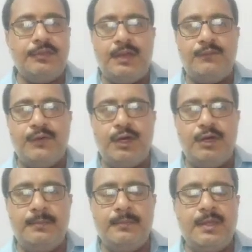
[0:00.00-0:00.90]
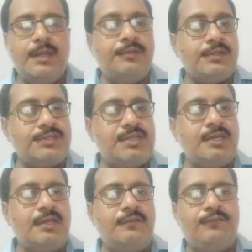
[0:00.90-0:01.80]
Then verb, the
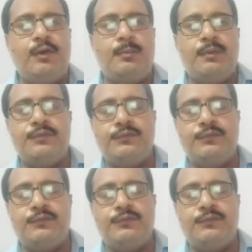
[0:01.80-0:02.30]
second form of